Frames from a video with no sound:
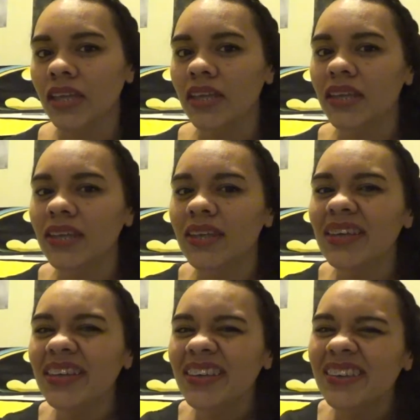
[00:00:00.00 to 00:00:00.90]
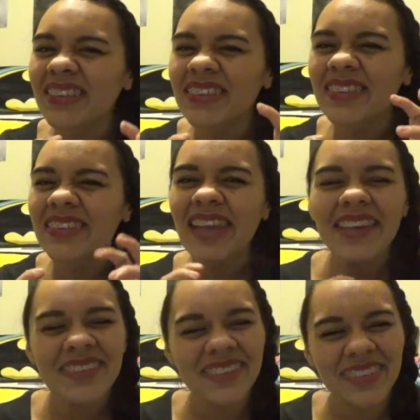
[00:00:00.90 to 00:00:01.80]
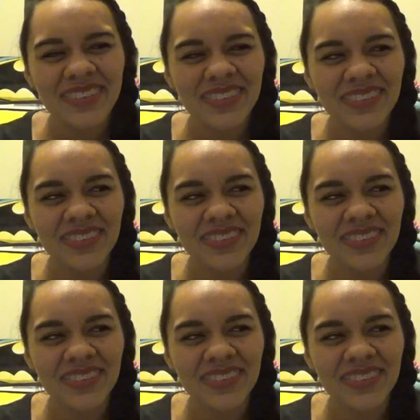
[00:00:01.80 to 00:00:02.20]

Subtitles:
he says that